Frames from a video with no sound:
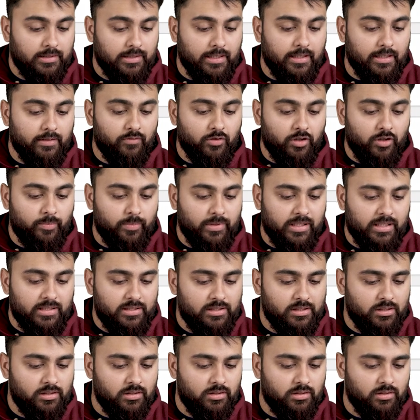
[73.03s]
Then in
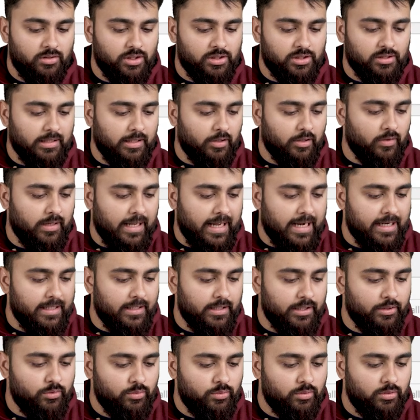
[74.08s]
WordPress, just click on add
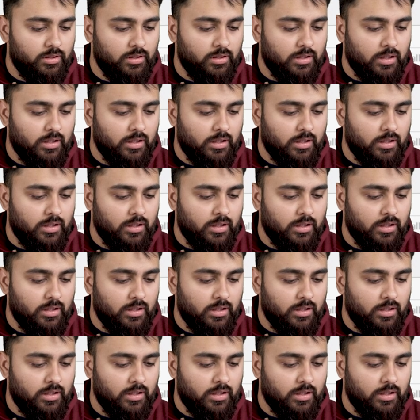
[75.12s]
new,